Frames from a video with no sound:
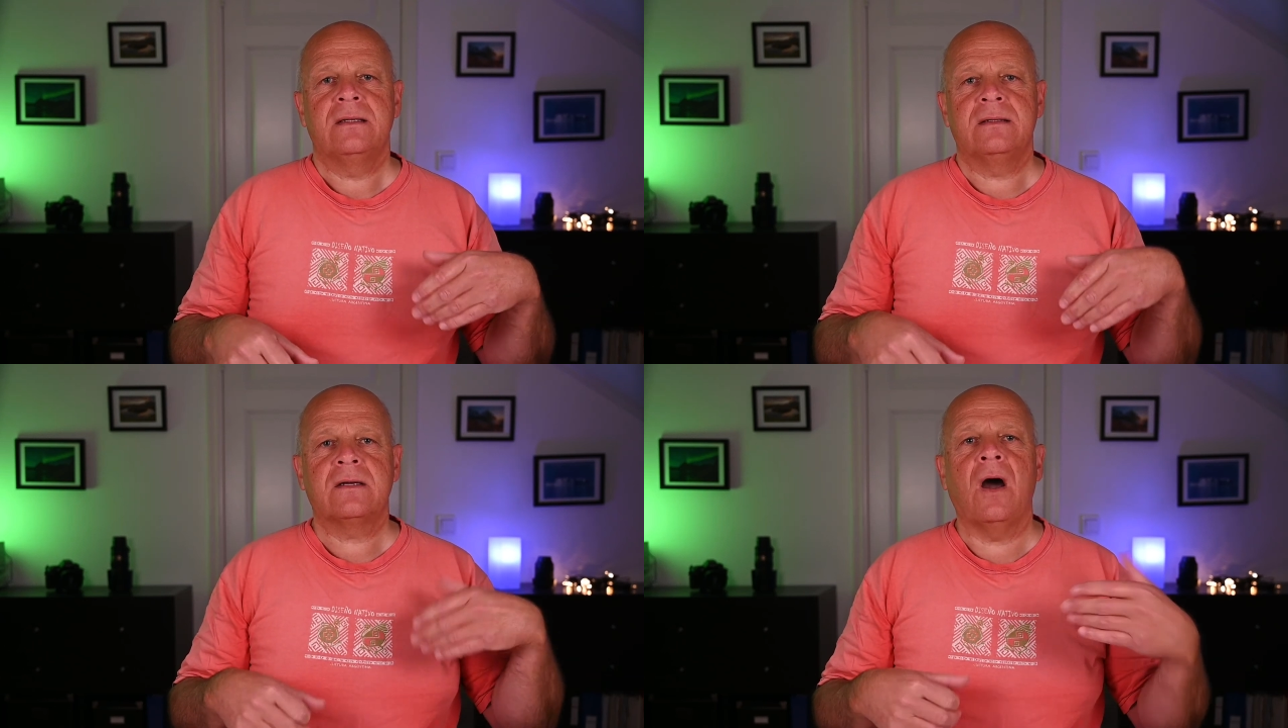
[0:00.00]

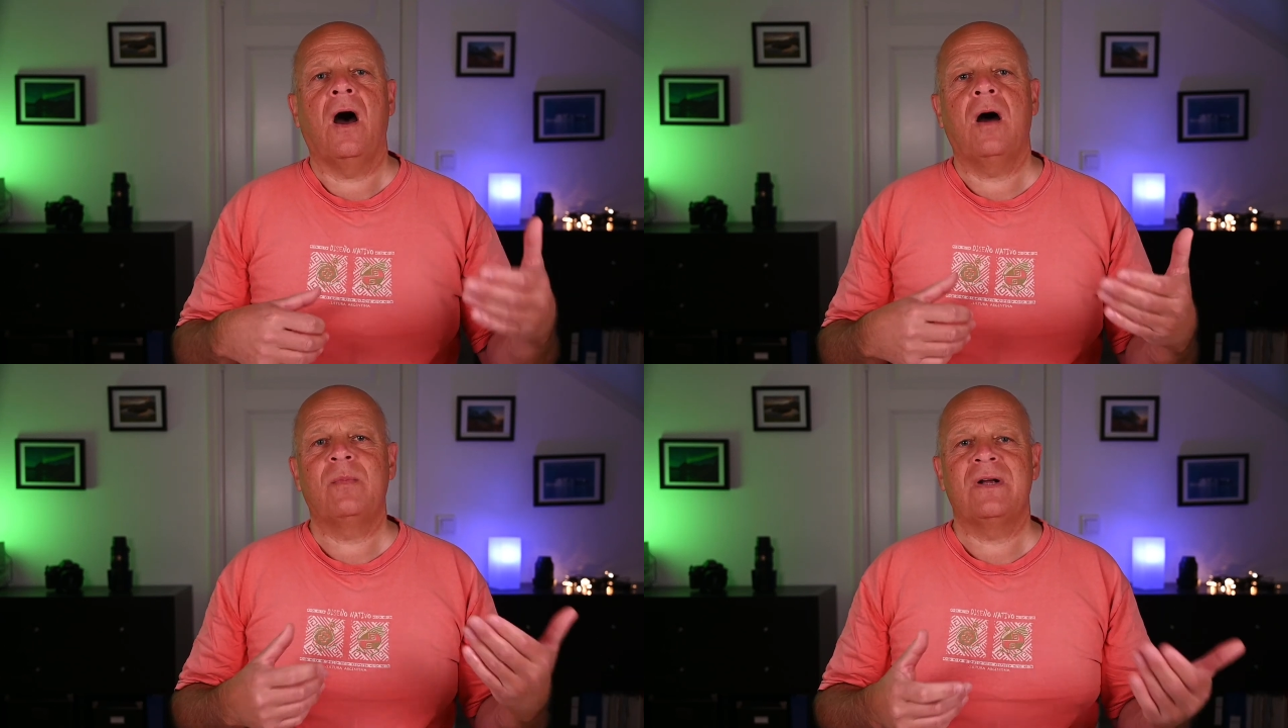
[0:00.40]

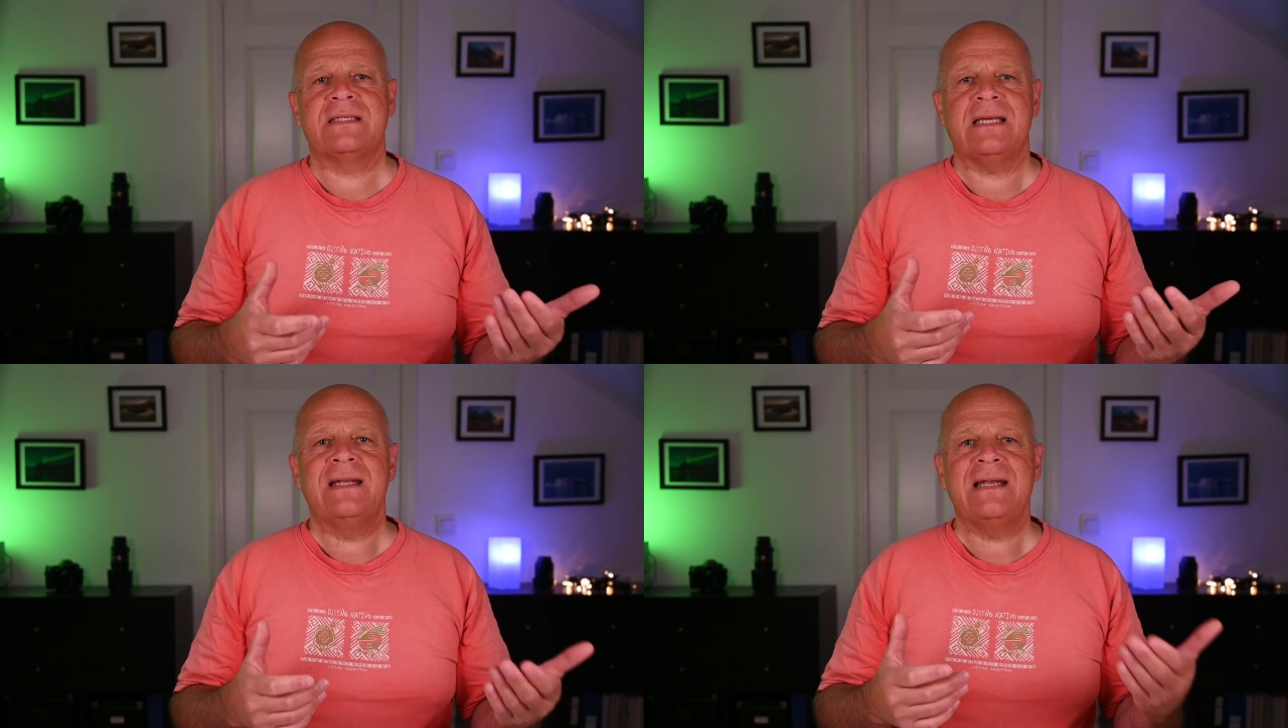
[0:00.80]

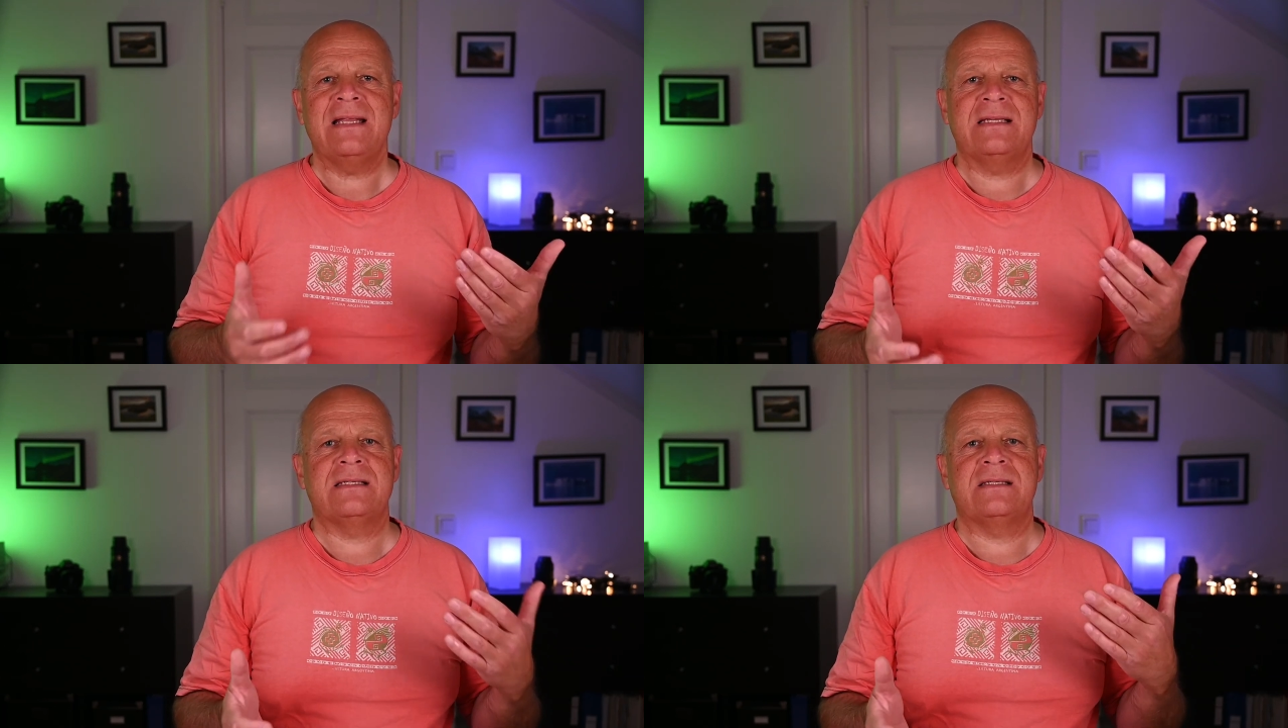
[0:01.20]
cameras and
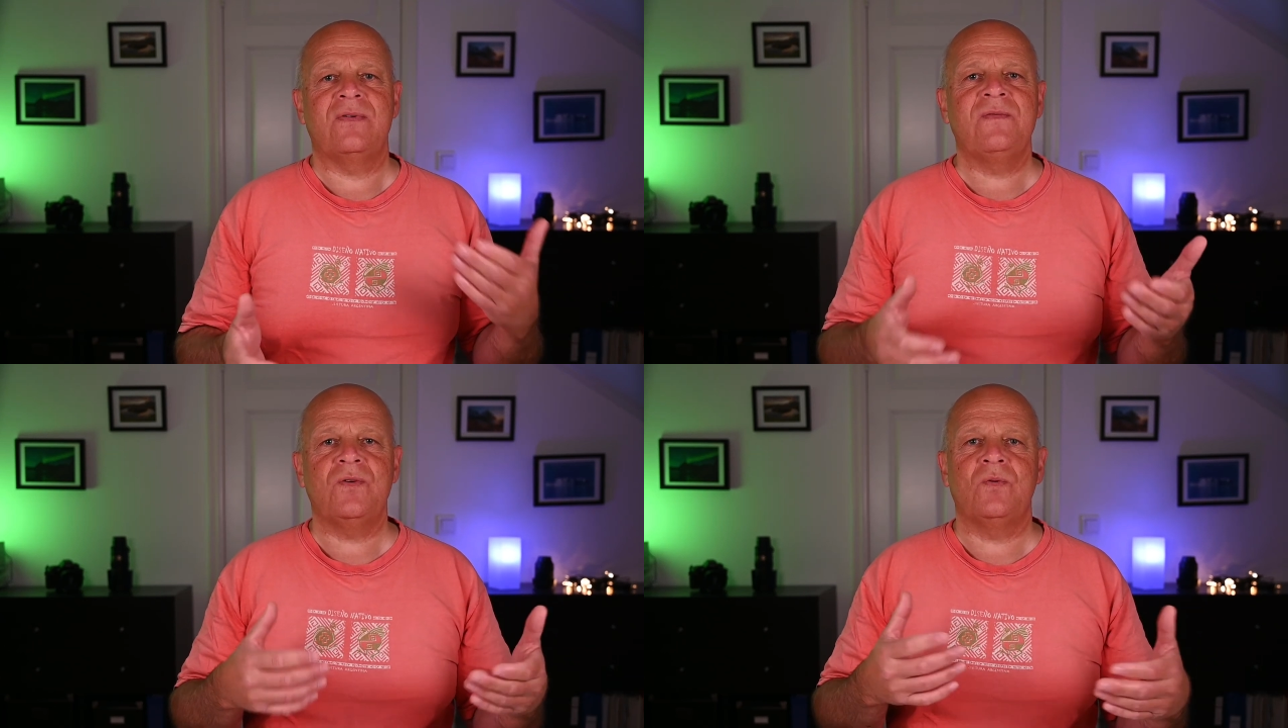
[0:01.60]
lens
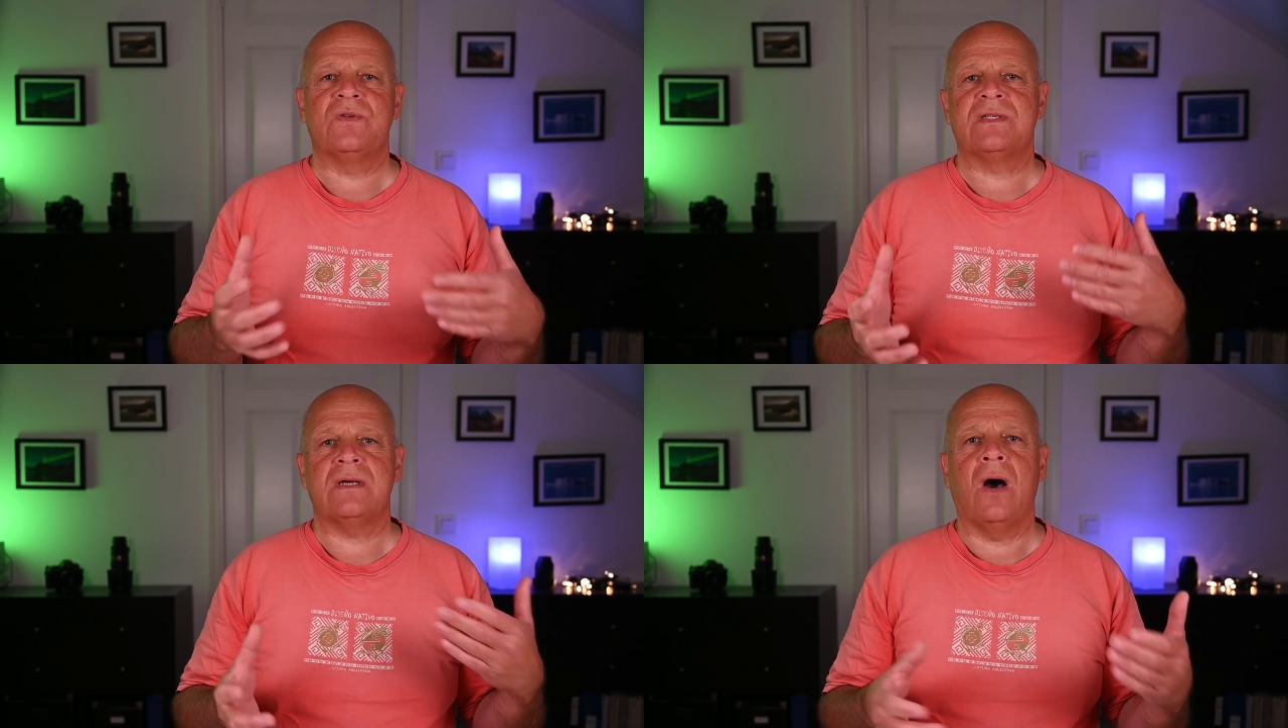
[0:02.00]
reviews